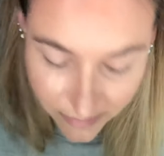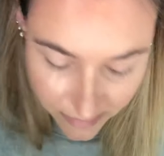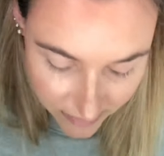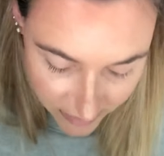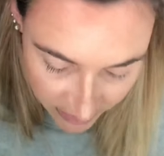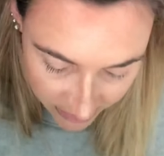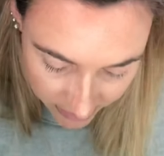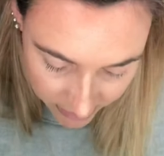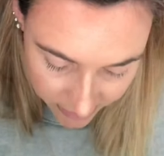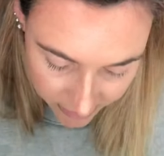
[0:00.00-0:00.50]

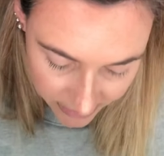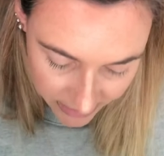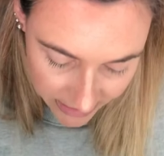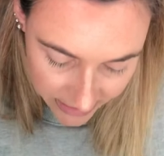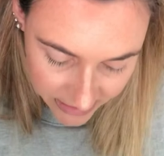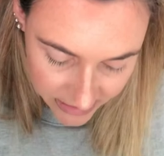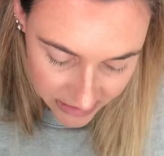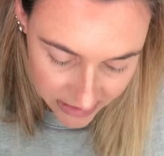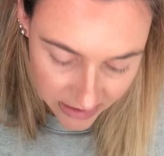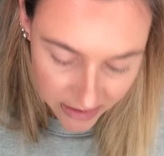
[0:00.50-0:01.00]
It
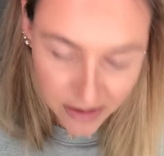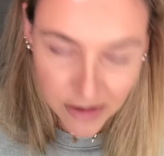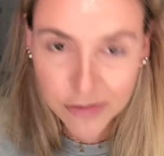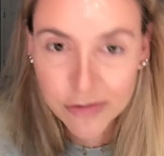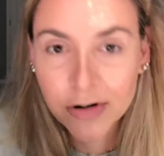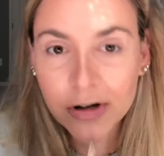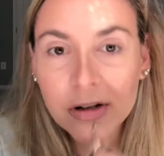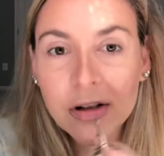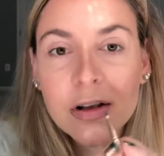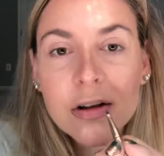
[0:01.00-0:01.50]
creates a
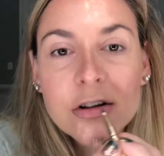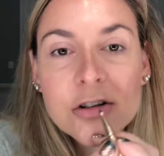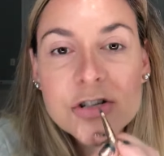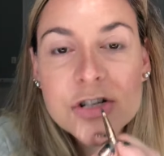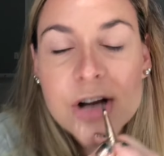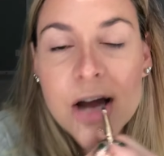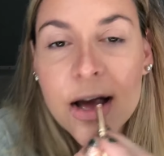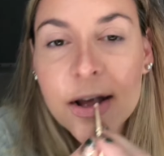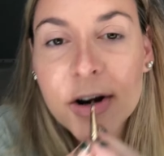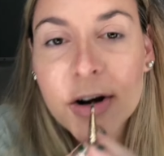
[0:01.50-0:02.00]
fun little
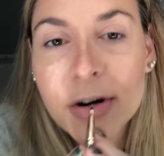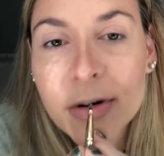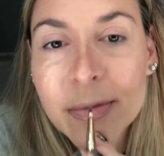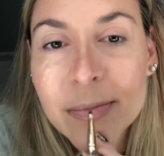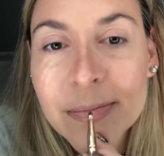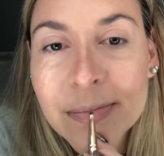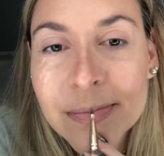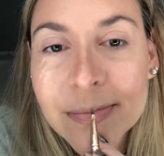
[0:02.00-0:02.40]
shadow,